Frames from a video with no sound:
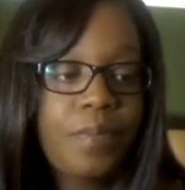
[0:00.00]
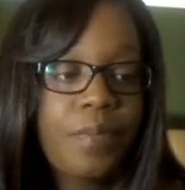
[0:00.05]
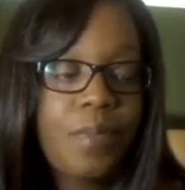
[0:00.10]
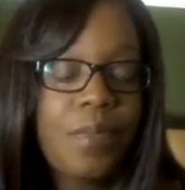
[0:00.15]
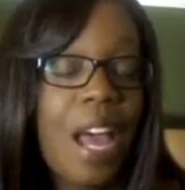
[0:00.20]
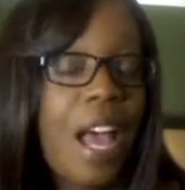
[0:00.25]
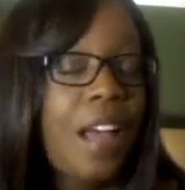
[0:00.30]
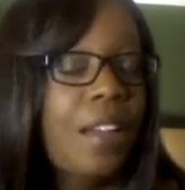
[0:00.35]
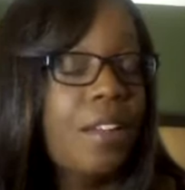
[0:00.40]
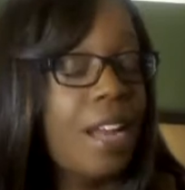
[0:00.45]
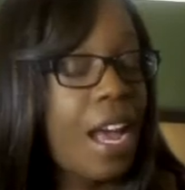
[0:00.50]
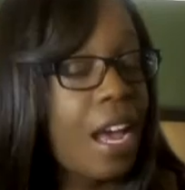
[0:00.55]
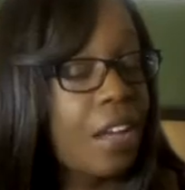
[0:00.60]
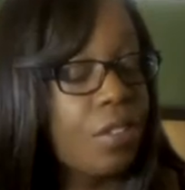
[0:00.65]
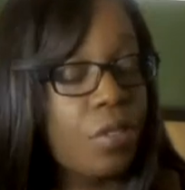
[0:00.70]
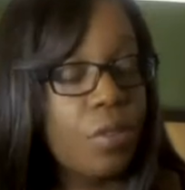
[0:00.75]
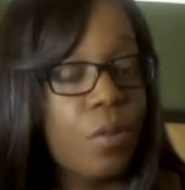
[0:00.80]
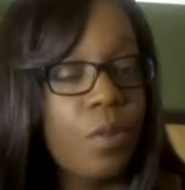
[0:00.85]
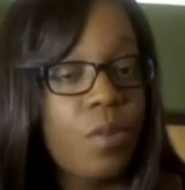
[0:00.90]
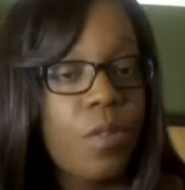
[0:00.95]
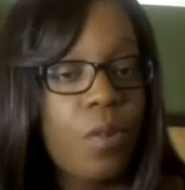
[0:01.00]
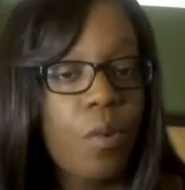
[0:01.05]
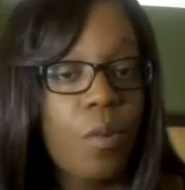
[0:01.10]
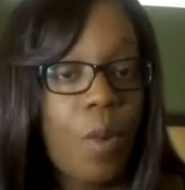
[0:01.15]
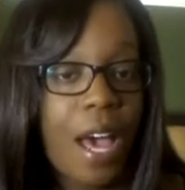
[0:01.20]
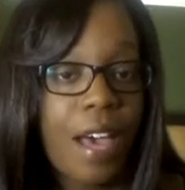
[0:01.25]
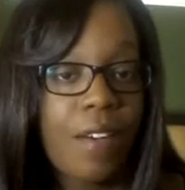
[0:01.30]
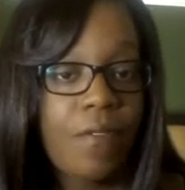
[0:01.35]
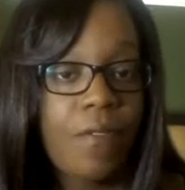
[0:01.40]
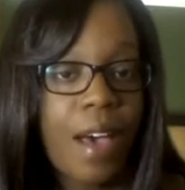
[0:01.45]
not through the
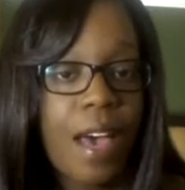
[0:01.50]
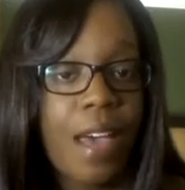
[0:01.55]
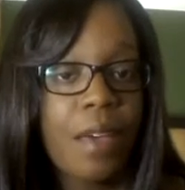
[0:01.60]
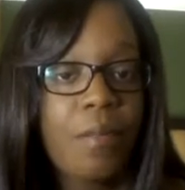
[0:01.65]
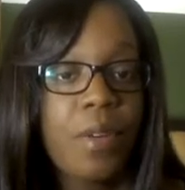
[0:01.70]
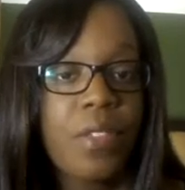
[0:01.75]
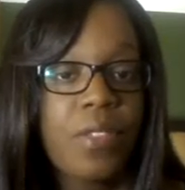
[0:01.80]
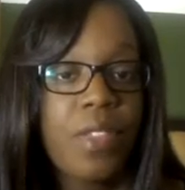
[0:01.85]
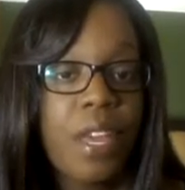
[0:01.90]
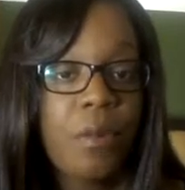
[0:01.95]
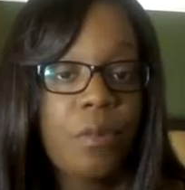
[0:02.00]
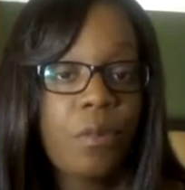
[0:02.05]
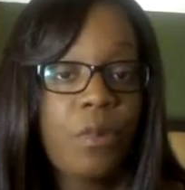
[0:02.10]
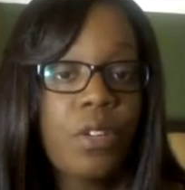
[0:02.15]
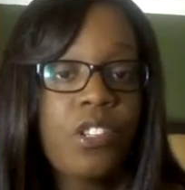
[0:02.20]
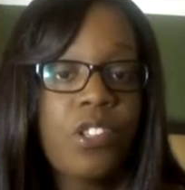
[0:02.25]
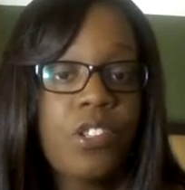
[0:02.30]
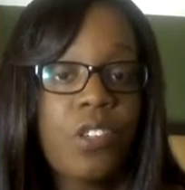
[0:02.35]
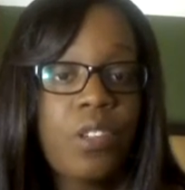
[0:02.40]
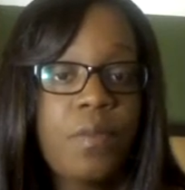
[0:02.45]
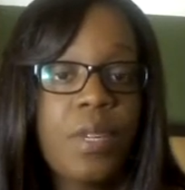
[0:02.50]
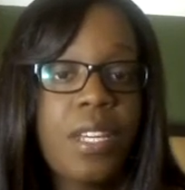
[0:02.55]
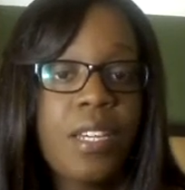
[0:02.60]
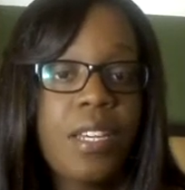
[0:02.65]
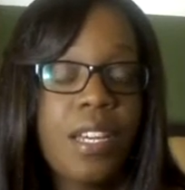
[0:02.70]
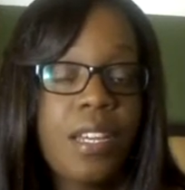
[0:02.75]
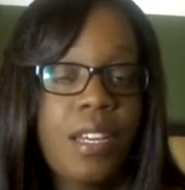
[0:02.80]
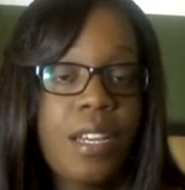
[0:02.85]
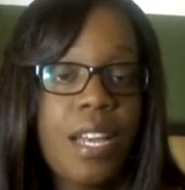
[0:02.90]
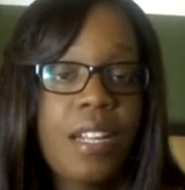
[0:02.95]
Wi-Fi, but they want you to be
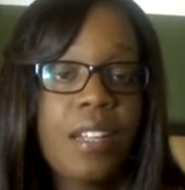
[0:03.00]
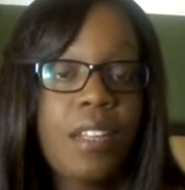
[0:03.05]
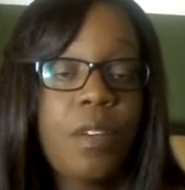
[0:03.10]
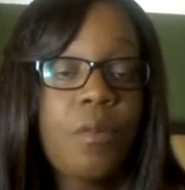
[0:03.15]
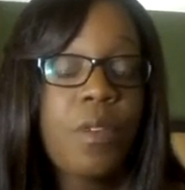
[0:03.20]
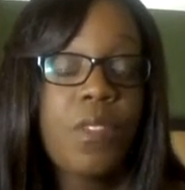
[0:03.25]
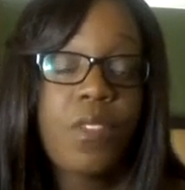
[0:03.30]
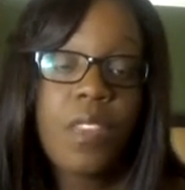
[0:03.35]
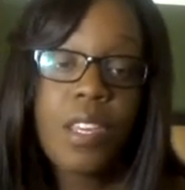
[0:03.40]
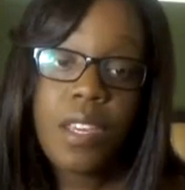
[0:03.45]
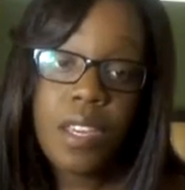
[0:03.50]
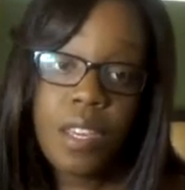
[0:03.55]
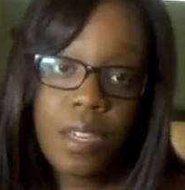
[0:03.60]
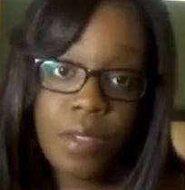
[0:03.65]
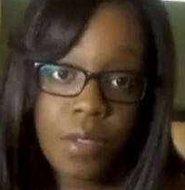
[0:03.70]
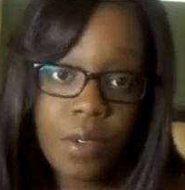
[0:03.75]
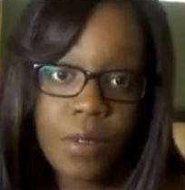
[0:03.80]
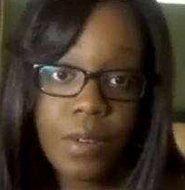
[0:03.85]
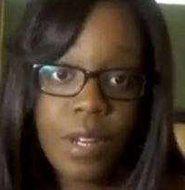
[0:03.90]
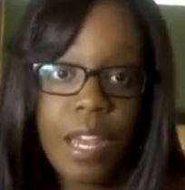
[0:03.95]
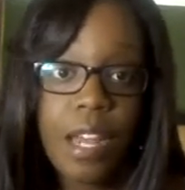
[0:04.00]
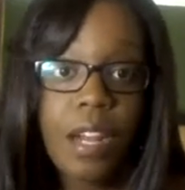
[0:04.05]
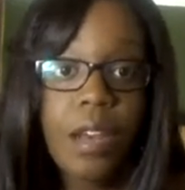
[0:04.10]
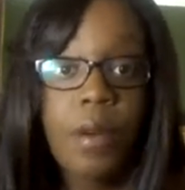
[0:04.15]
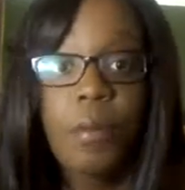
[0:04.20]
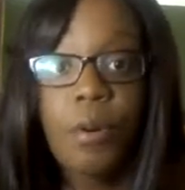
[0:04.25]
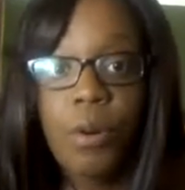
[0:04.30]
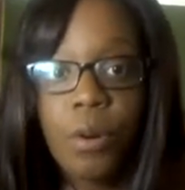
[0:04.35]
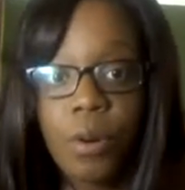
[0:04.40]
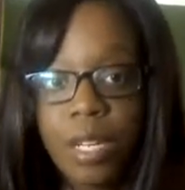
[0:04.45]
connected with the Ethernet,
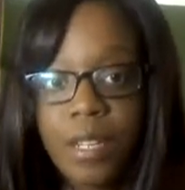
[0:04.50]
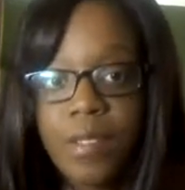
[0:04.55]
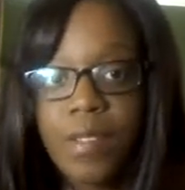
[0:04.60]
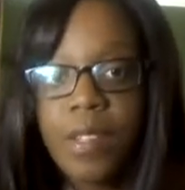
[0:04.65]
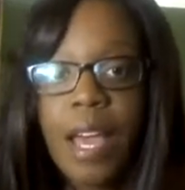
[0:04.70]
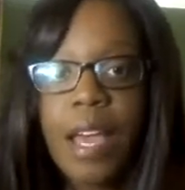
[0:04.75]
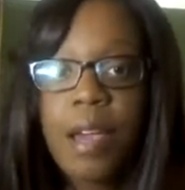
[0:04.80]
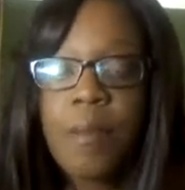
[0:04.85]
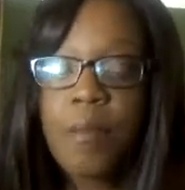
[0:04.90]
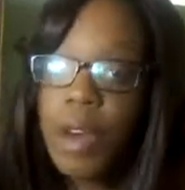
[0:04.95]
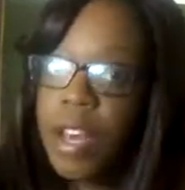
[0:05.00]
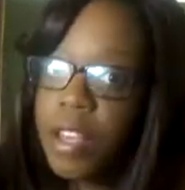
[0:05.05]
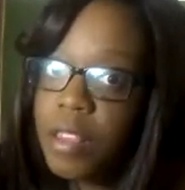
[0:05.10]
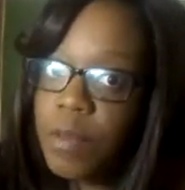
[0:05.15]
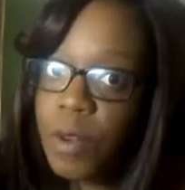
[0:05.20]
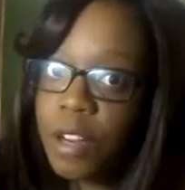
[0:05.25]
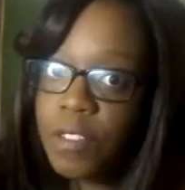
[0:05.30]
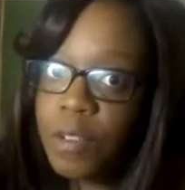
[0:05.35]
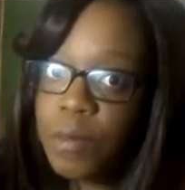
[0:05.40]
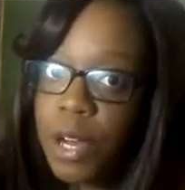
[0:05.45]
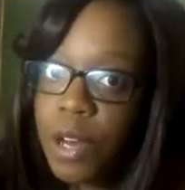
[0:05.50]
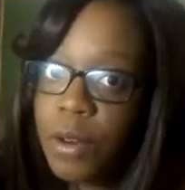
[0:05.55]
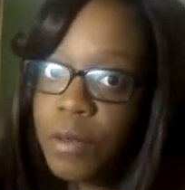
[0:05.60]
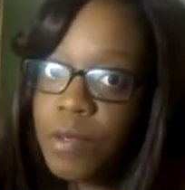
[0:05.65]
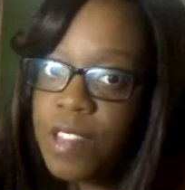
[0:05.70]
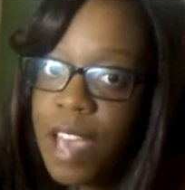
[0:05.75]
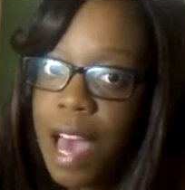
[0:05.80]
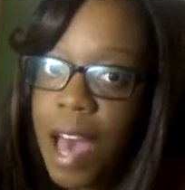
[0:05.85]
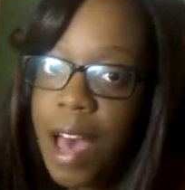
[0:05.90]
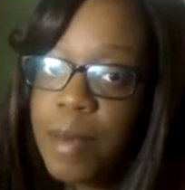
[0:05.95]
of course, like most work from
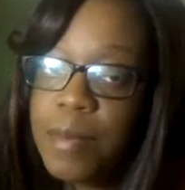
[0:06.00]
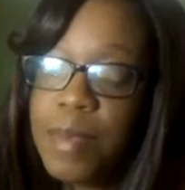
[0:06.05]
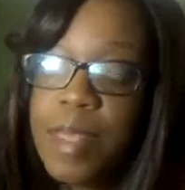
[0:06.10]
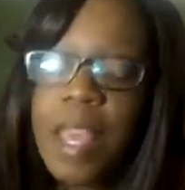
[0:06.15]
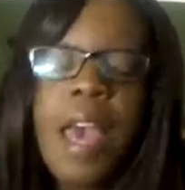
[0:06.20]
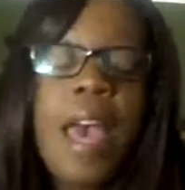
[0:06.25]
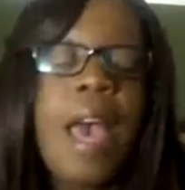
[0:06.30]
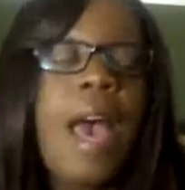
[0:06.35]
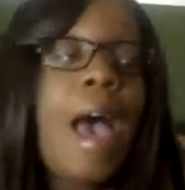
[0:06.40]
home jobs.